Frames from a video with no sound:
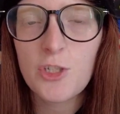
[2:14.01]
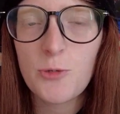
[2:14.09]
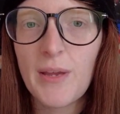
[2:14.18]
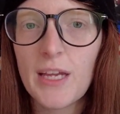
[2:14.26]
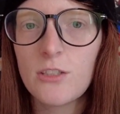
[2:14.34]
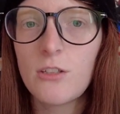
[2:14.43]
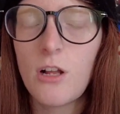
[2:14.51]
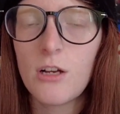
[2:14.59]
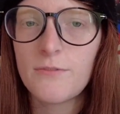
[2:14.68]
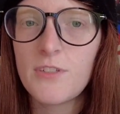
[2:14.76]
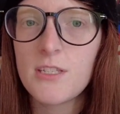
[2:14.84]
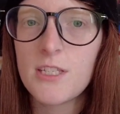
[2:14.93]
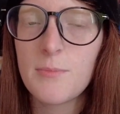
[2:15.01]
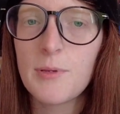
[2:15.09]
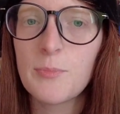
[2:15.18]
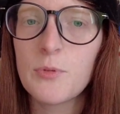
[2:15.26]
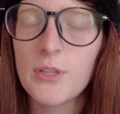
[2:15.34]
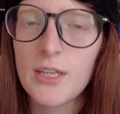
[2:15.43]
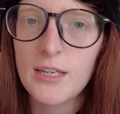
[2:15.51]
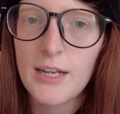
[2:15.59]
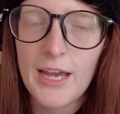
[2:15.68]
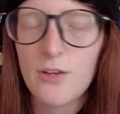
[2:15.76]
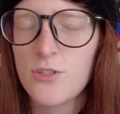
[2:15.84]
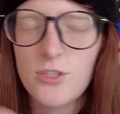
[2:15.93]
In Japan, you'll often see people in
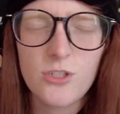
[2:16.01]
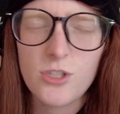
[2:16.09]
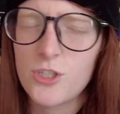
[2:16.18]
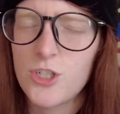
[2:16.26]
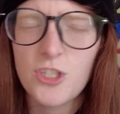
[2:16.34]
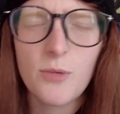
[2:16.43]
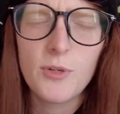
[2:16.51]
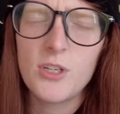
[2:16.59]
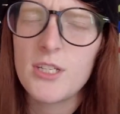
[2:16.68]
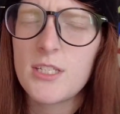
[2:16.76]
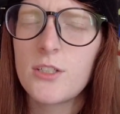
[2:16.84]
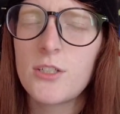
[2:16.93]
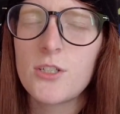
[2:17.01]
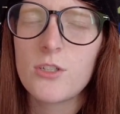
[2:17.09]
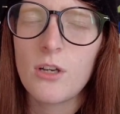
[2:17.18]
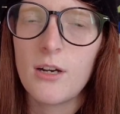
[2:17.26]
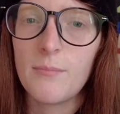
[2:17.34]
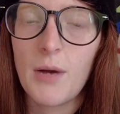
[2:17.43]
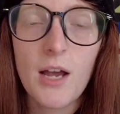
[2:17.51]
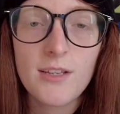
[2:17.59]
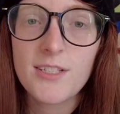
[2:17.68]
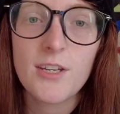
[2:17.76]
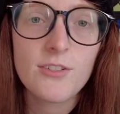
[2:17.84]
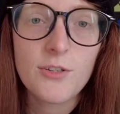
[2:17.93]
houses, churches, community centers,
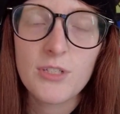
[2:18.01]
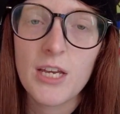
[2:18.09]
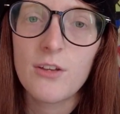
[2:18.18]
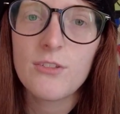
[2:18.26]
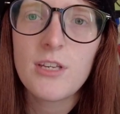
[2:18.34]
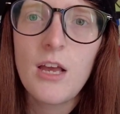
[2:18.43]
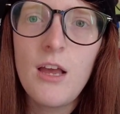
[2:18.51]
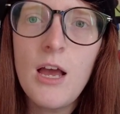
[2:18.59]
hostels, hotels,